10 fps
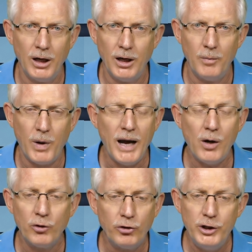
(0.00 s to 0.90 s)
But I
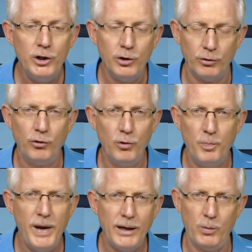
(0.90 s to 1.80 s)
continued to
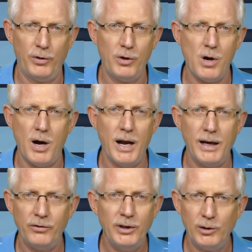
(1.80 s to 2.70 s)
beg with God, and I
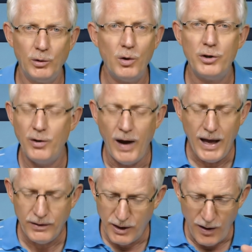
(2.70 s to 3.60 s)
said, Lord, you ha-
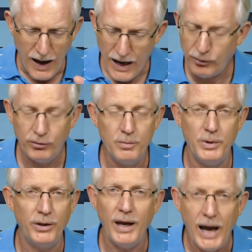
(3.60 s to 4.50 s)
there has to be,
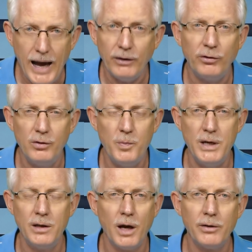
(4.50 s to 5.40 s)
there has to be
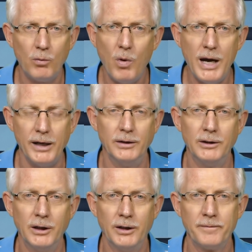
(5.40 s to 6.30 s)
another way.
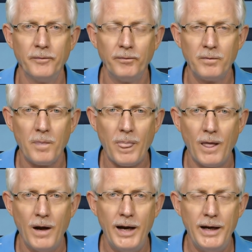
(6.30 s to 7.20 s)

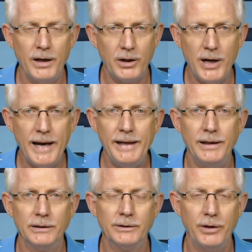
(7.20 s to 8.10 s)
And
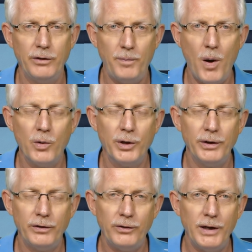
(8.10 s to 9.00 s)
again, he spoke and he
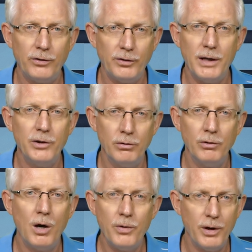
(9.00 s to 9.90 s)
said, Son, you
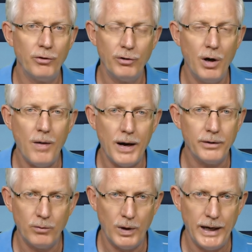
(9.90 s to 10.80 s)
know there's no other
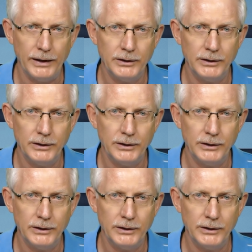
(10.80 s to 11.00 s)
way.